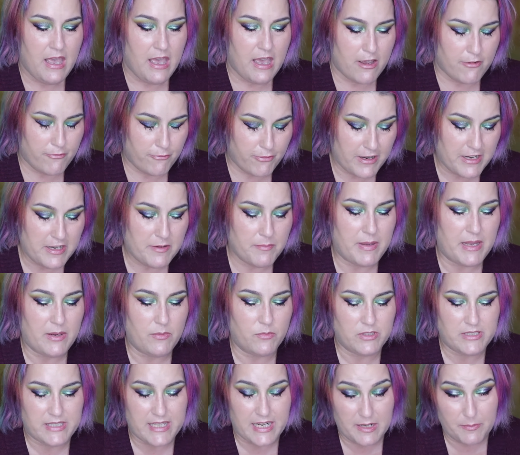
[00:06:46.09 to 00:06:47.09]
a friend of mine
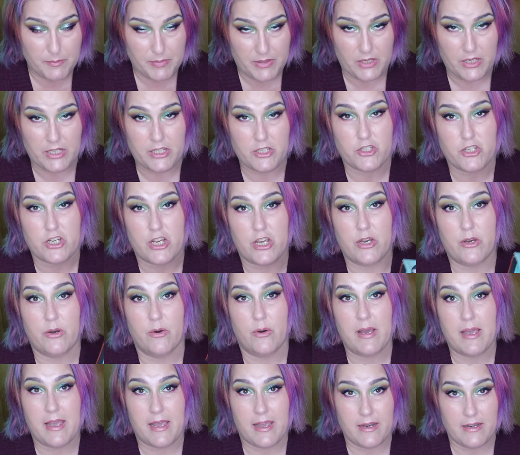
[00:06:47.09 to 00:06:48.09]
was at a beauty
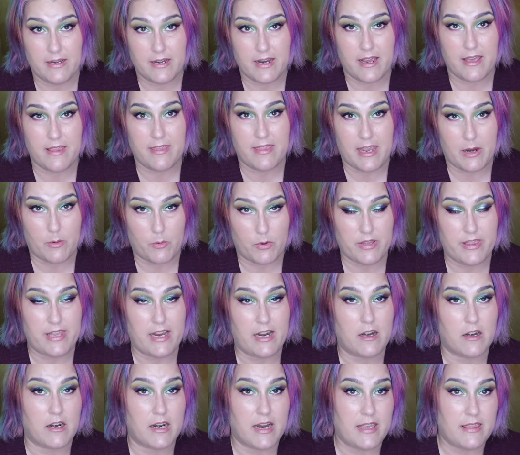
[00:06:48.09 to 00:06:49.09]
show and they were
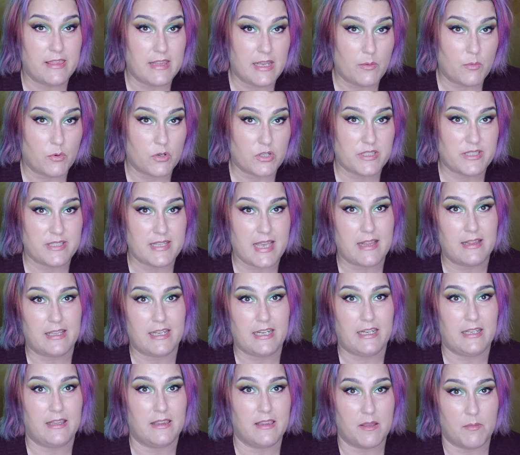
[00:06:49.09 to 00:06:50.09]
there and they were
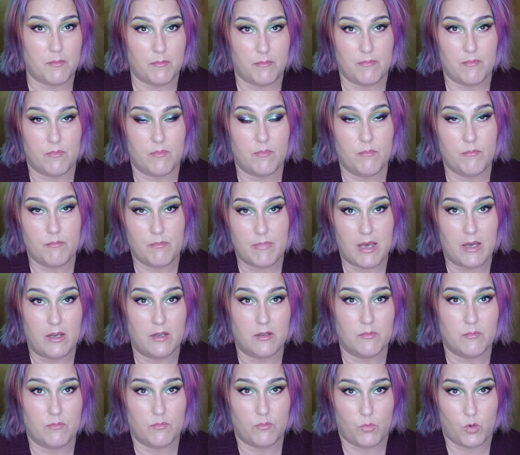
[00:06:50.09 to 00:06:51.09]
selling the
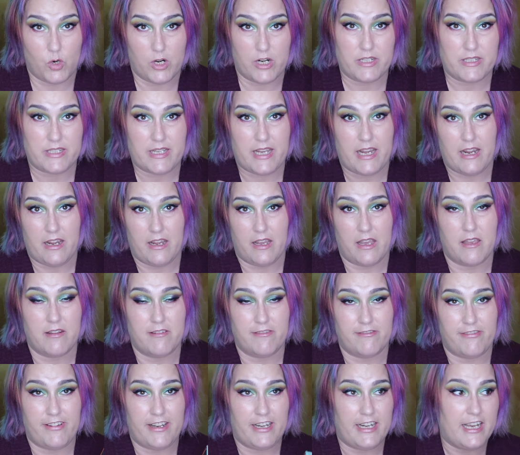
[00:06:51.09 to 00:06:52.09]
Melt Muerte
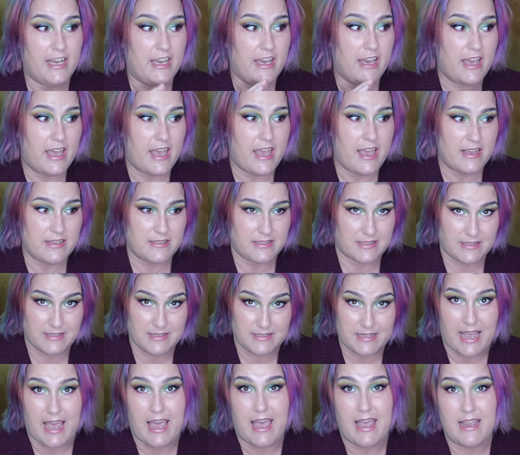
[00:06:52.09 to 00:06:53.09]
and Vida
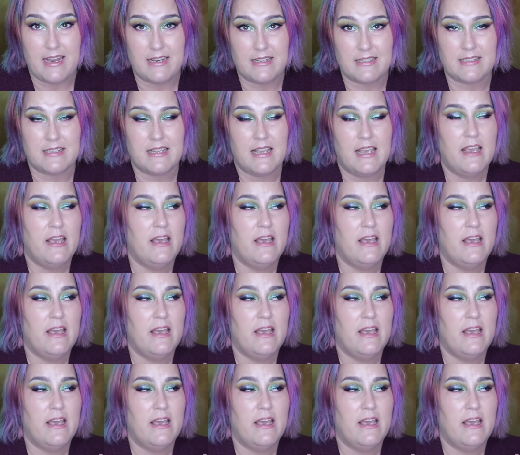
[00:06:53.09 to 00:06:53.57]
set